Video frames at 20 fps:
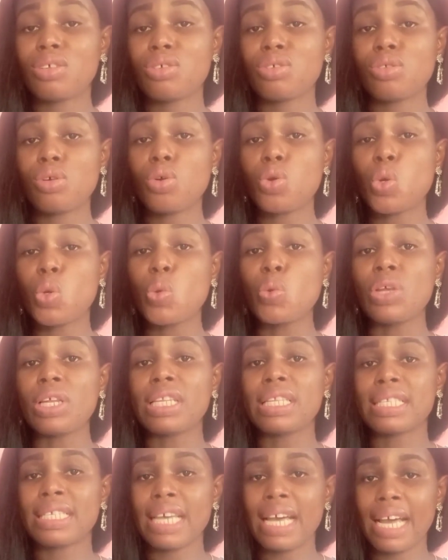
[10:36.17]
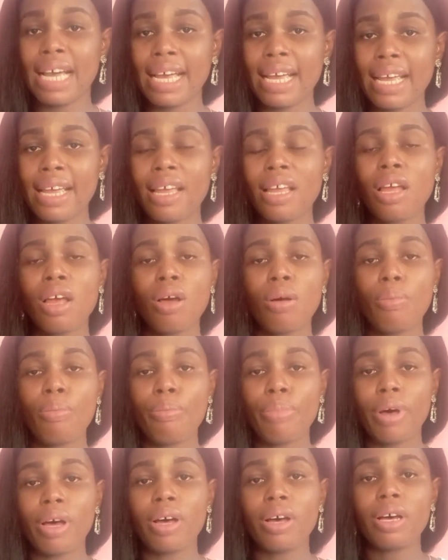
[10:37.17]
So it's not guitar,
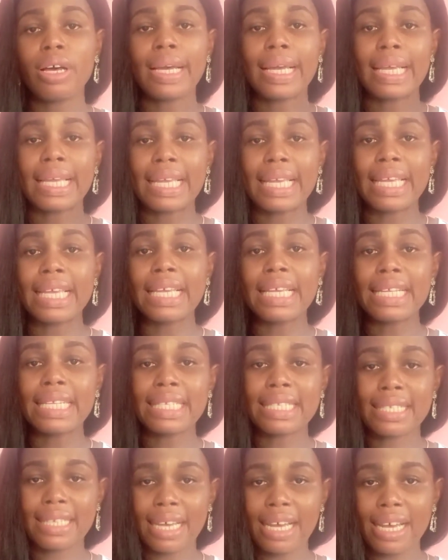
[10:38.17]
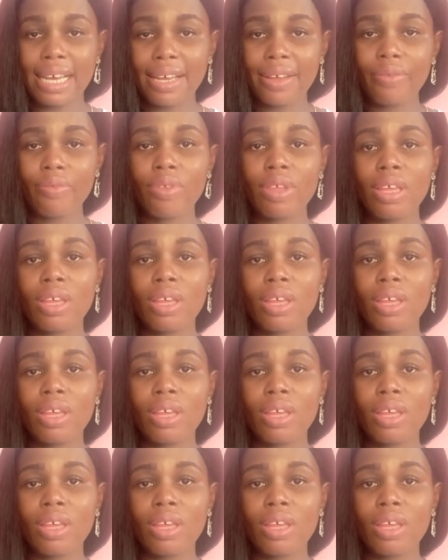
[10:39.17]
but guitar.